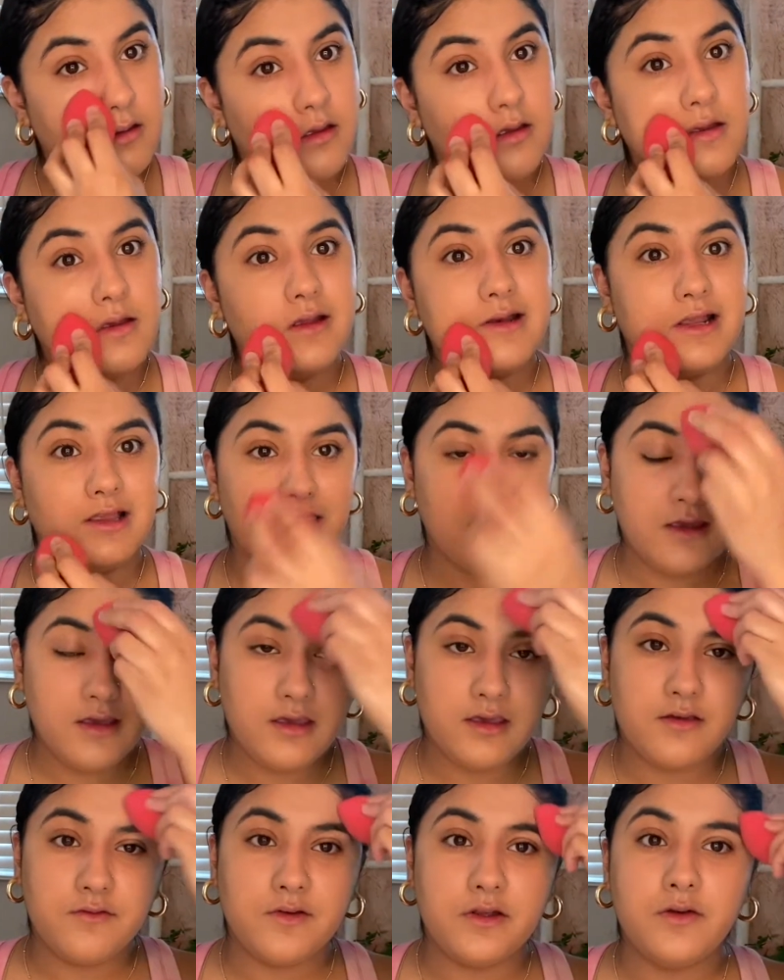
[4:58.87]
And I think
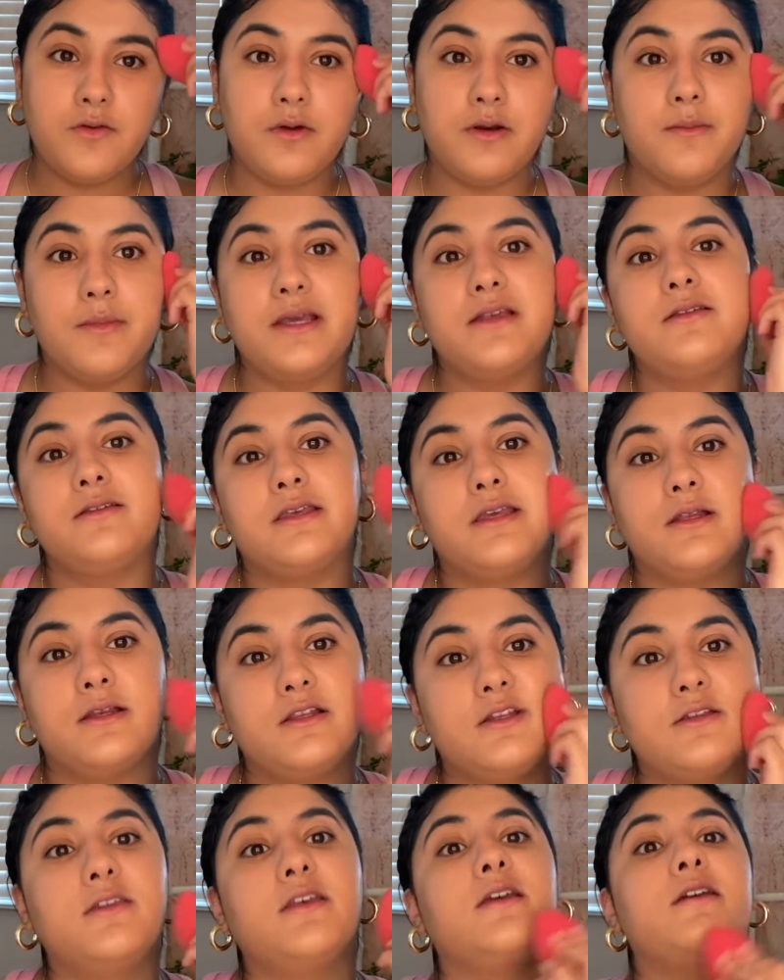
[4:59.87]
even when my skin
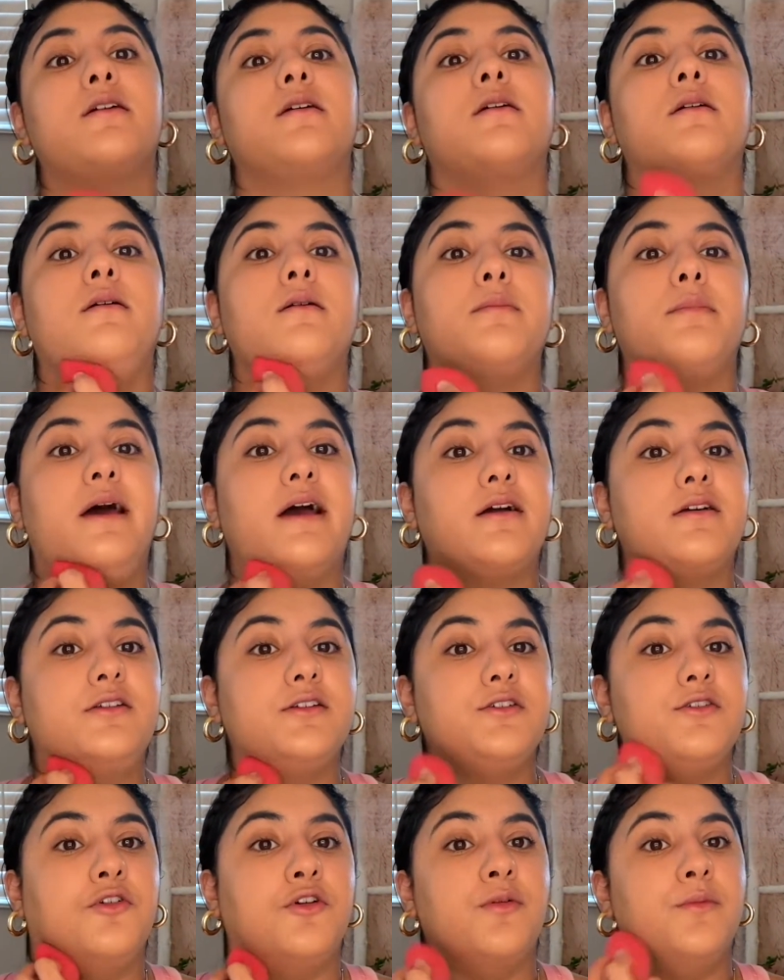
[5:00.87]
is like back
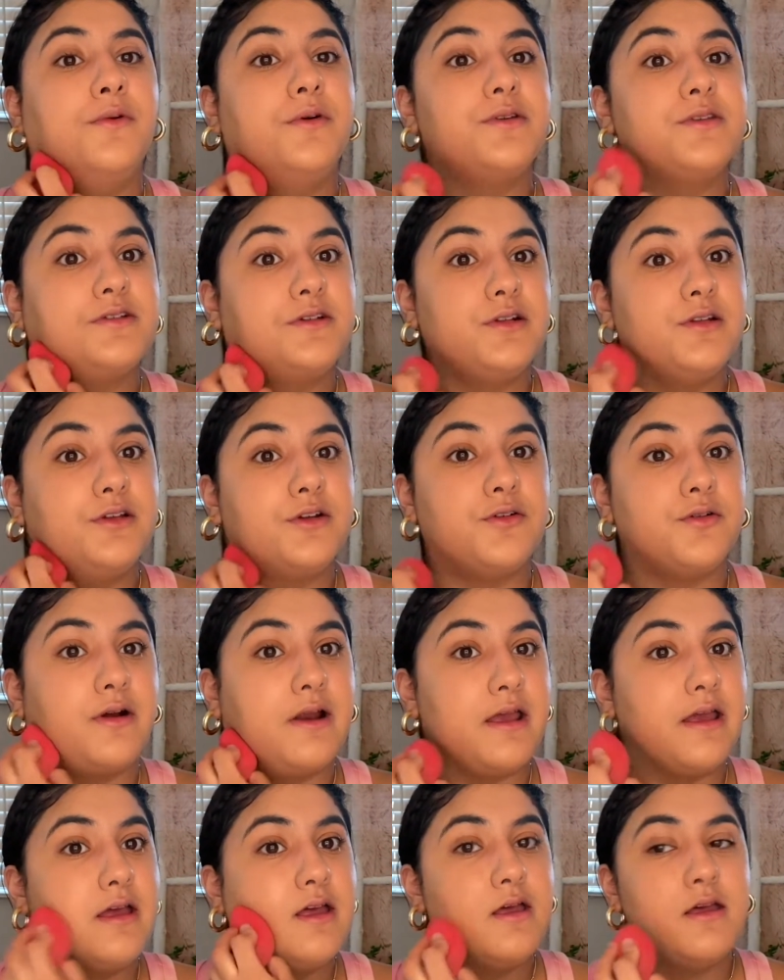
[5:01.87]
to normal, it's going to look
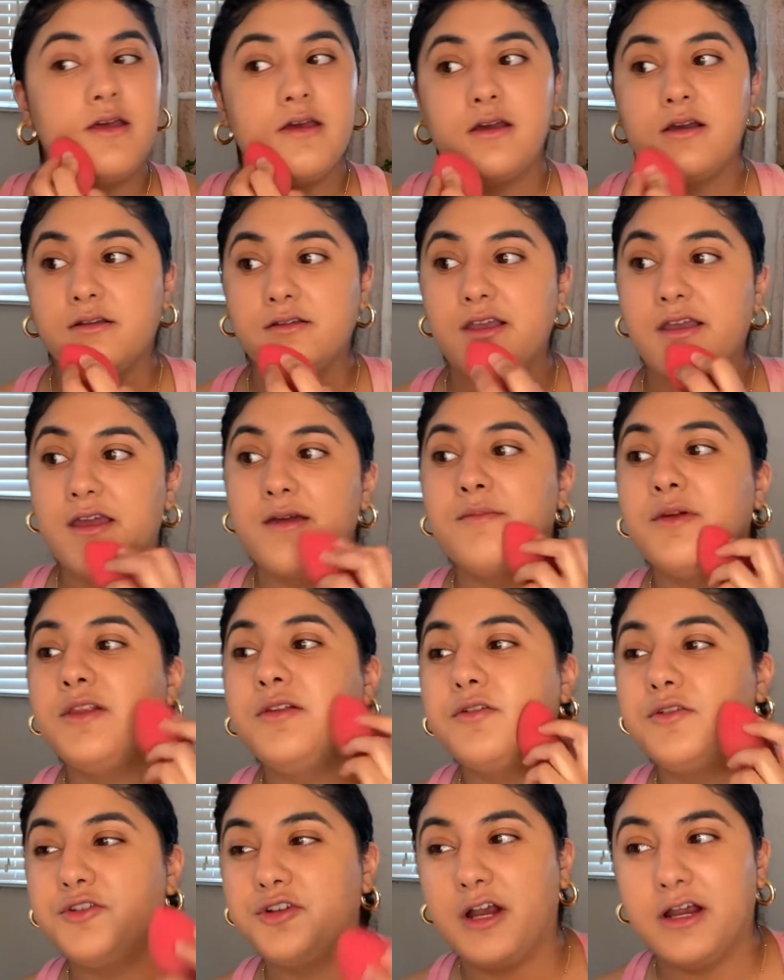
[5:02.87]
great. Because I am a
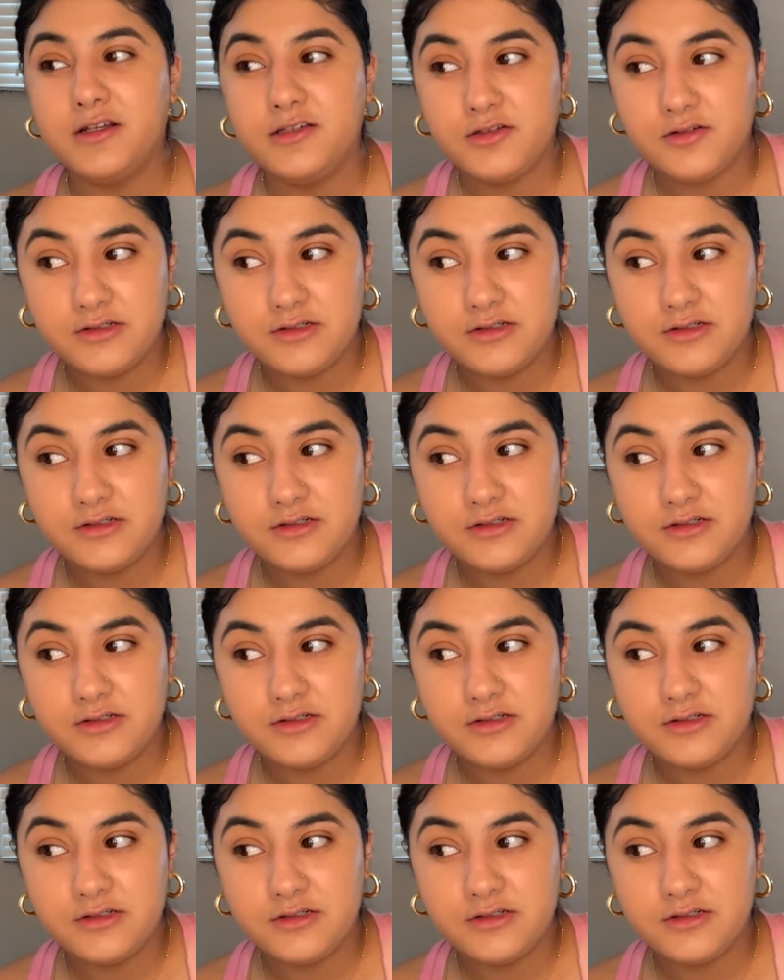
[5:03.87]
little dry, so it